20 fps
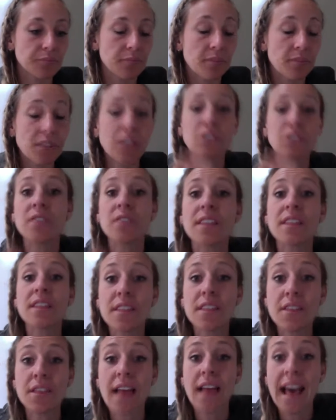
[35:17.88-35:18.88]
So then
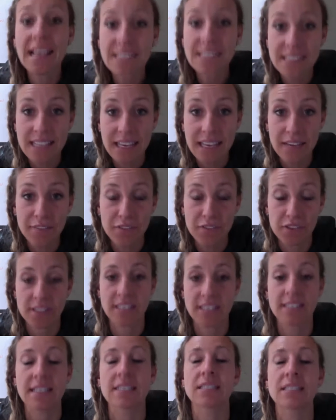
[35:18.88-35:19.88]
the last thing for
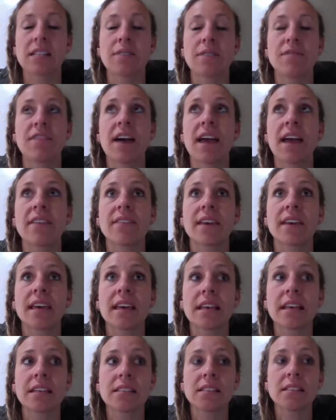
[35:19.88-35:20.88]
Success Club 5
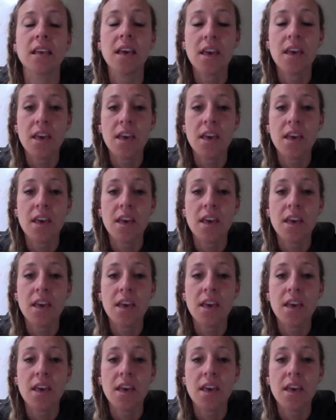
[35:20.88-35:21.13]
is